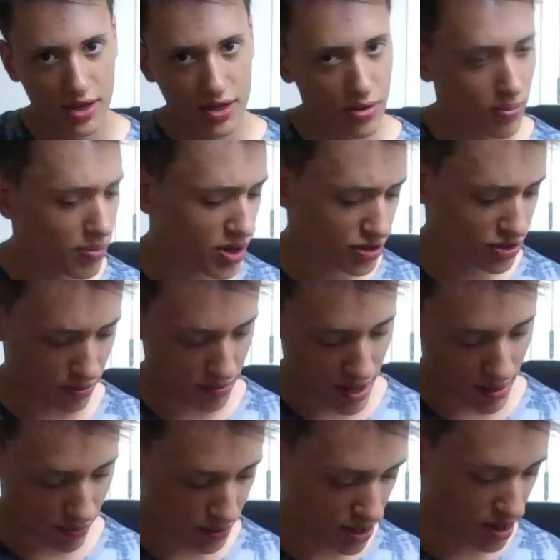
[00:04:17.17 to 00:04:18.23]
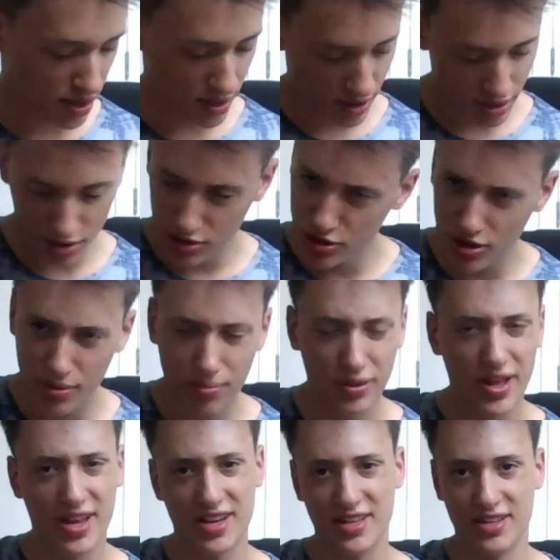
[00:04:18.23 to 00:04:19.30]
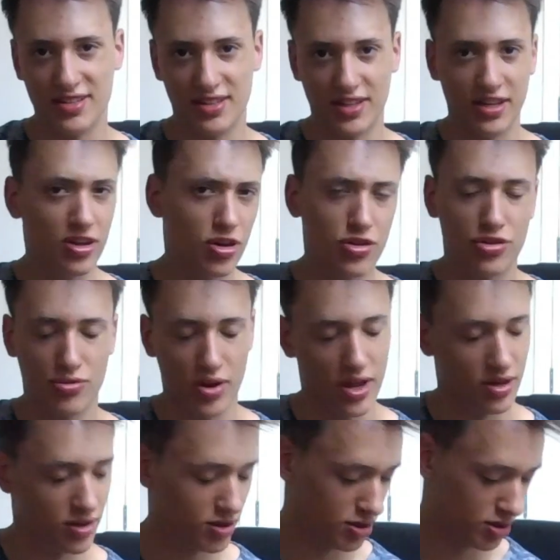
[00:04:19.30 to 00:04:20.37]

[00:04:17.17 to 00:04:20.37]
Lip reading: your muscle memory, you can play it easily, no sweat.